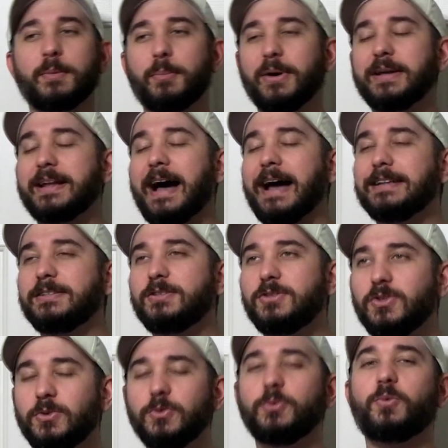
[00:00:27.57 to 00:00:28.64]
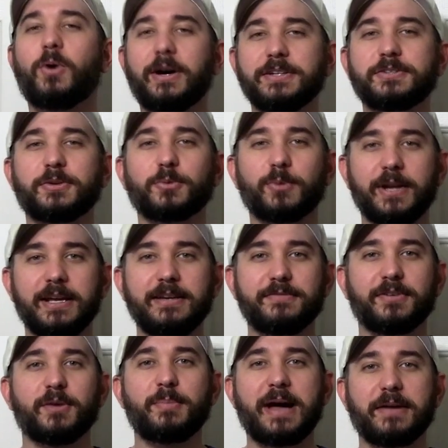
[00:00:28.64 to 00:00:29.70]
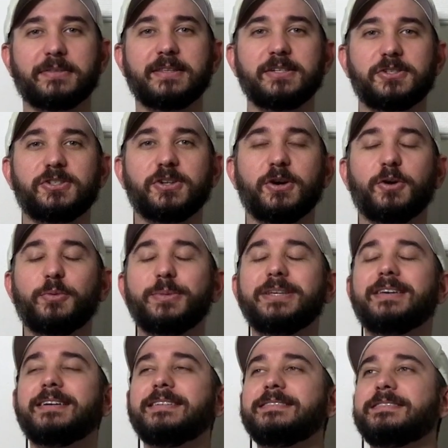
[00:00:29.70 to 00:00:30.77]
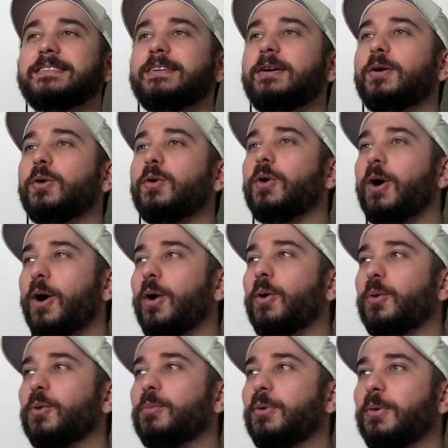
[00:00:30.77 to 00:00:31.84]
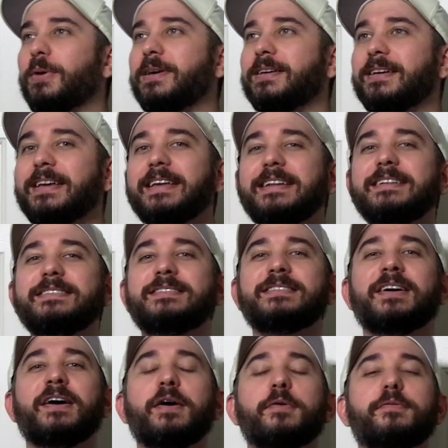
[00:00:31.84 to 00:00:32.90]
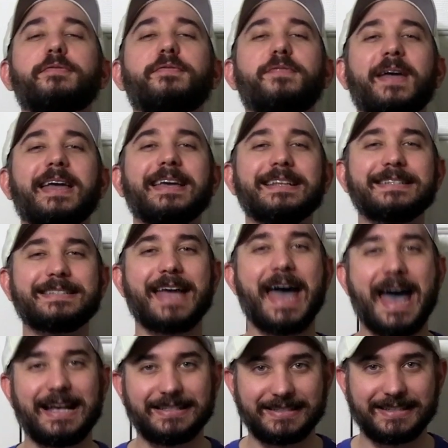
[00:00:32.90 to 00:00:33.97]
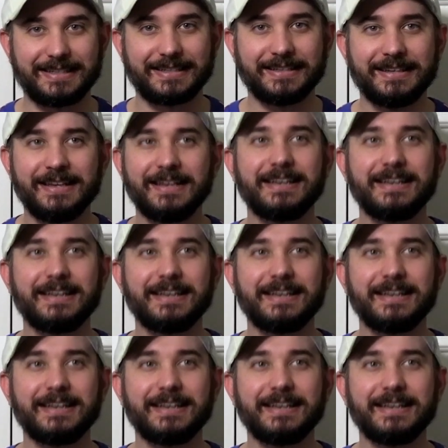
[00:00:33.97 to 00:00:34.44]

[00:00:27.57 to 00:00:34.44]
but I do want to rave about this show because oh boy, it is fantastic.